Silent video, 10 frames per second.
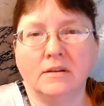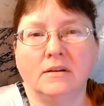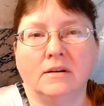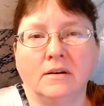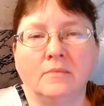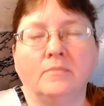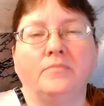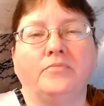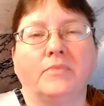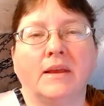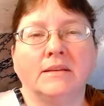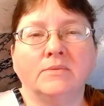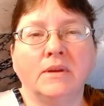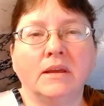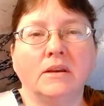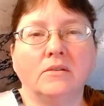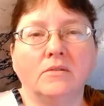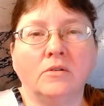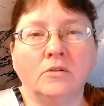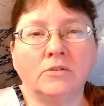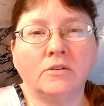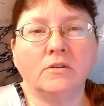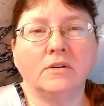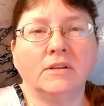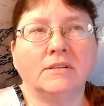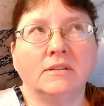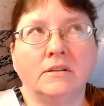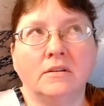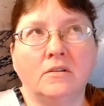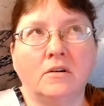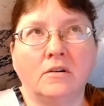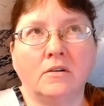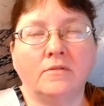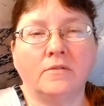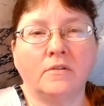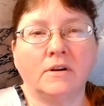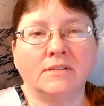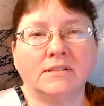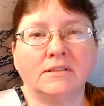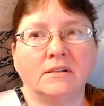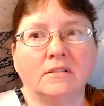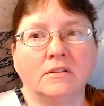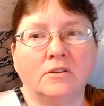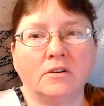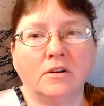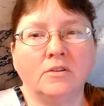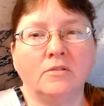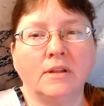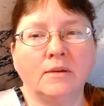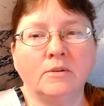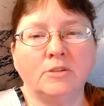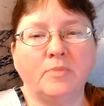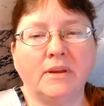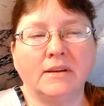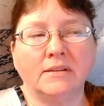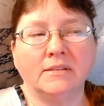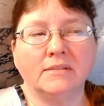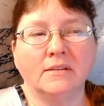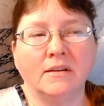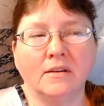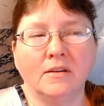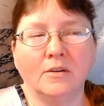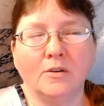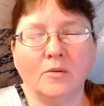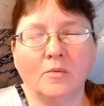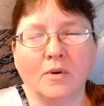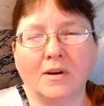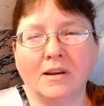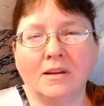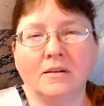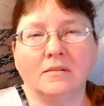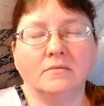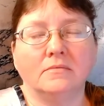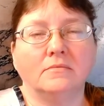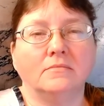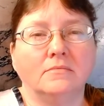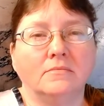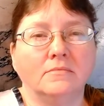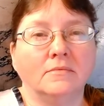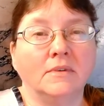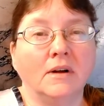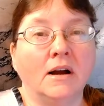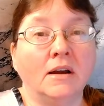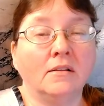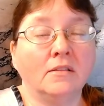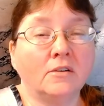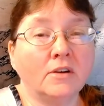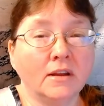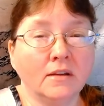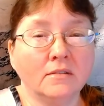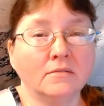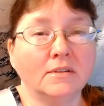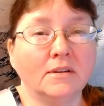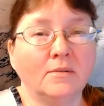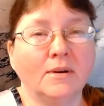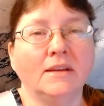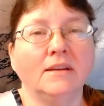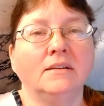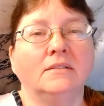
Um, as we get older, it's a little harder for us to learn a new language because we're kind of unlearning in a way